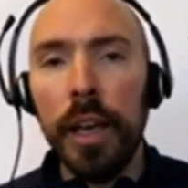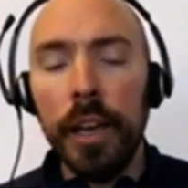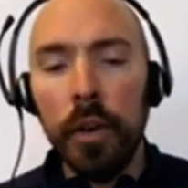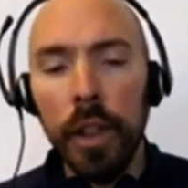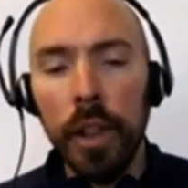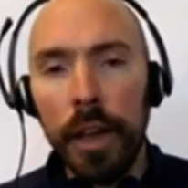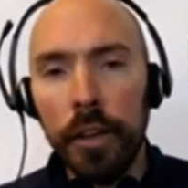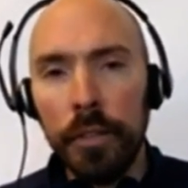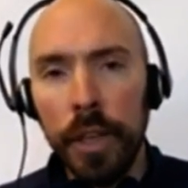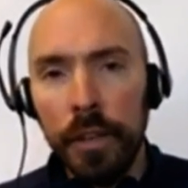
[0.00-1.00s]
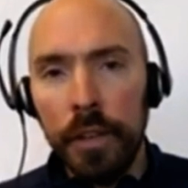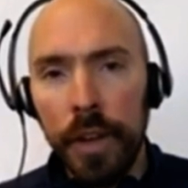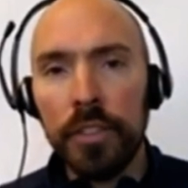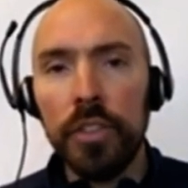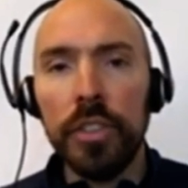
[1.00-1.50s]
Now, a lot of
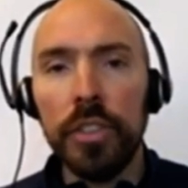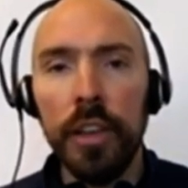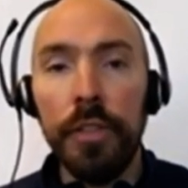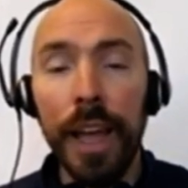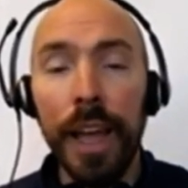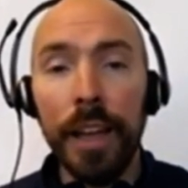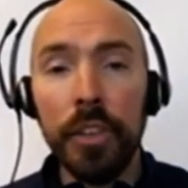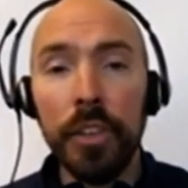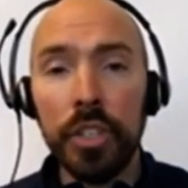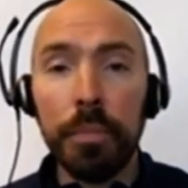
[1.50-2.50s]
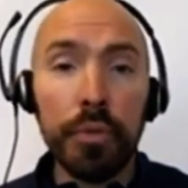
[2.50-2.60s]
investors have hedged